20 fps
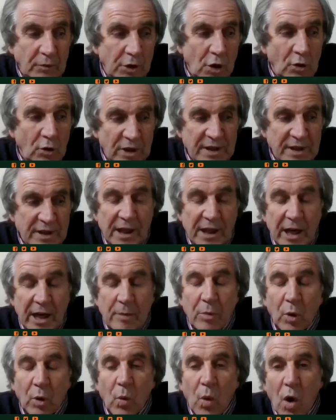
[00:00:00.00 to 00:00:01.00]
known as the
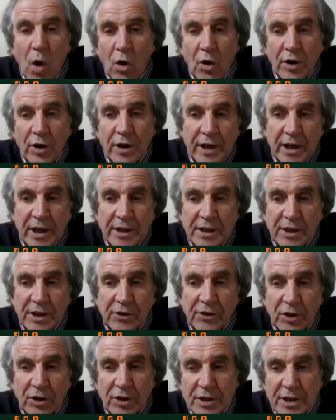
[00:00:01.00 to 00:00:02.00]
labor war in
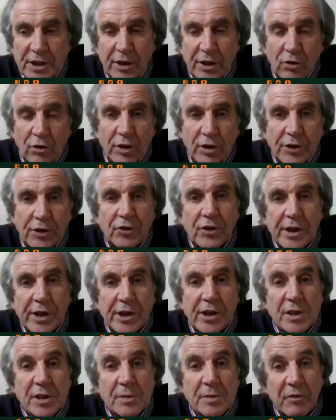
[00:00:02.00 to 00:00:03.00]
1913, only
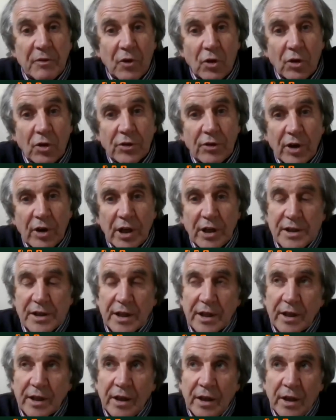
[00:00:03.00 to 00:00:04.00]
3 years before the
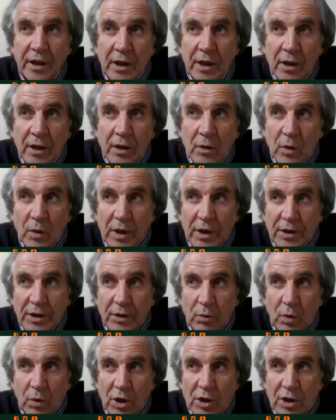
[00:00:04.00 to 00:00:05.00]
Rising,
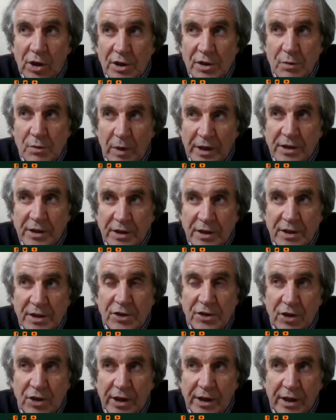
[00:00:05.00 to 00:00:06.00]
when the workers went on
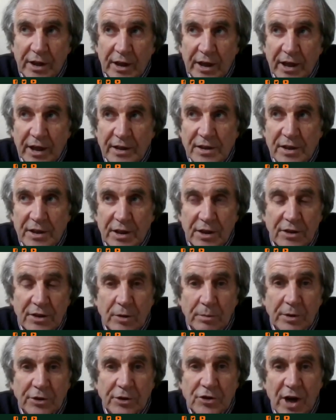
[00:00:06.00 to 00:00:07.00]
strike against the
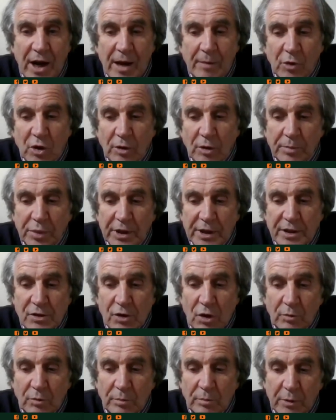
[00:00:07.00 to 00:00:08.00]
Dublin tram
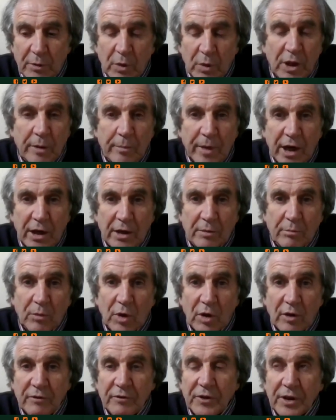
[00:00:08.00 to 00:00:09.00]
companies owned by William
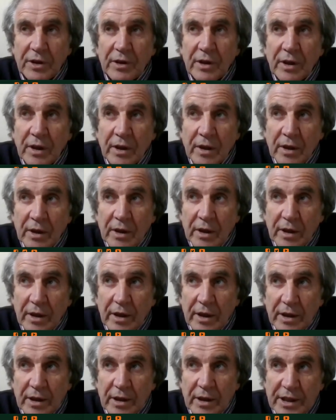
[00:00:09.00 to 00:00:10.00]
Martin Murphy,
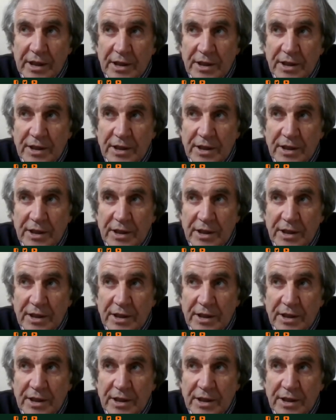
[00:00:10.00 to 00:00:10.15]
a